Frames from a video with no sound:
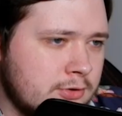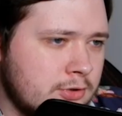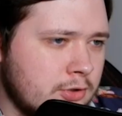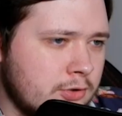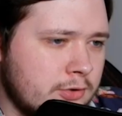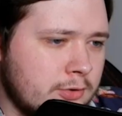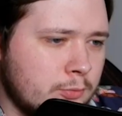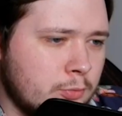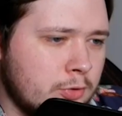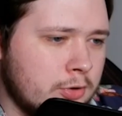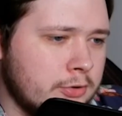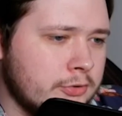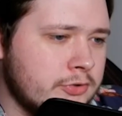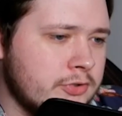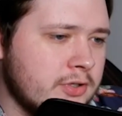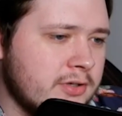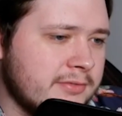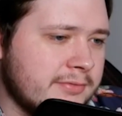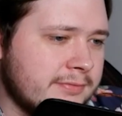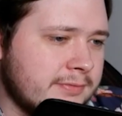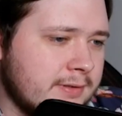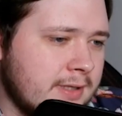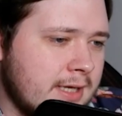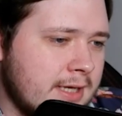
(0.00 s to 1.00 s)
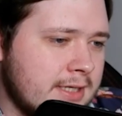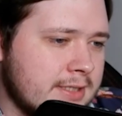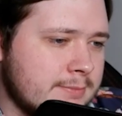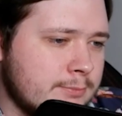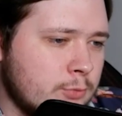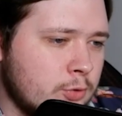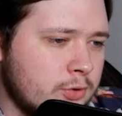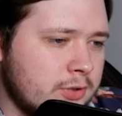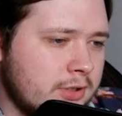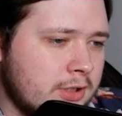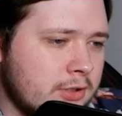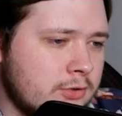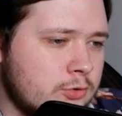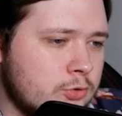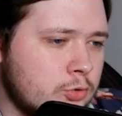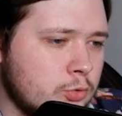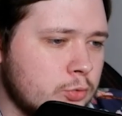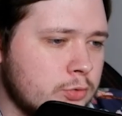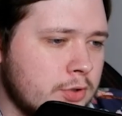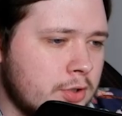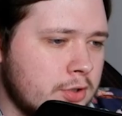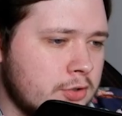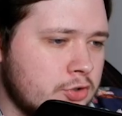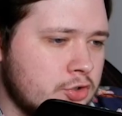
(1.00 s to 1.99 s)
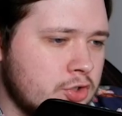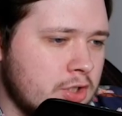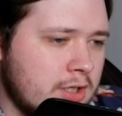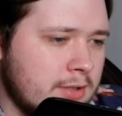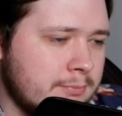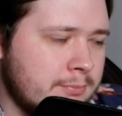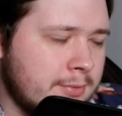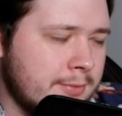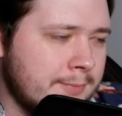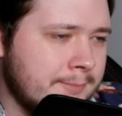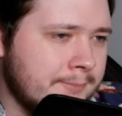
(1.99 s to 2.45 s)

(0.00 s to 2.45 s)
No, the world's not flat. It's more like a donut shape.